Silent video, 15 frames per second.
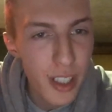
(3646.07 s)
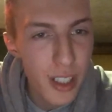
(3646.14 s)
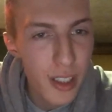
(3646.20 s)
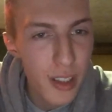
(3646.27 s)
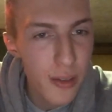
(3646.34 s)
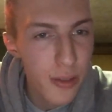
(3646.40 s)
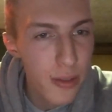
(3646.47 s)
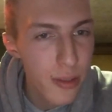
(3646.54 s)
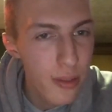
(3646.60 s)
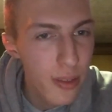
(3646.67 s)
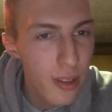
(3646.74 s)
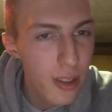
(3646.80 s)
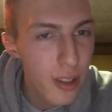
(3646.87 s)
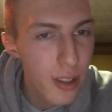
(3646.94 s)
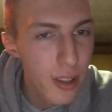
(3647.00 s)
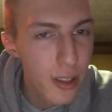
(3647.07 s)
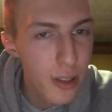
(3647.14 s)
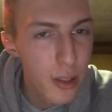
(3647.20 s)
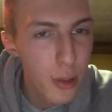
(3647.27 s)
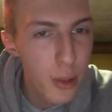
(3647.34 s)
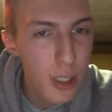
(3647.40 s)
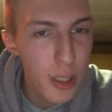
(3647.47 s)
of
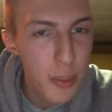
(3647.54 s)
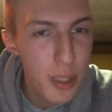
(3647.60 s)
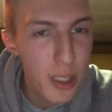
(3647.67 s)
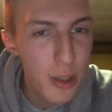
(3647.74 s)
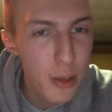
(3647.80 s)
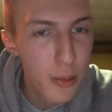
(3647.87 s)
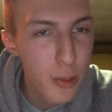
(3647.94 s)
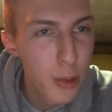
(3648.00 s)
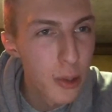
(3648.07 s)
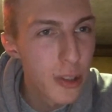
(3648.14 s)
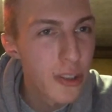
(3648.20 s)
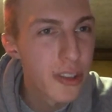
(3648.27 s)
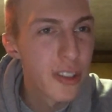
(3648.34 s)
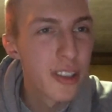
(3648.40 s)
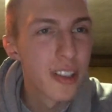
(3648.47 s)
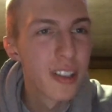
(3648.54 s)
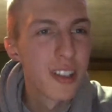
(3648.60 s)
Dua Lipa New Rules.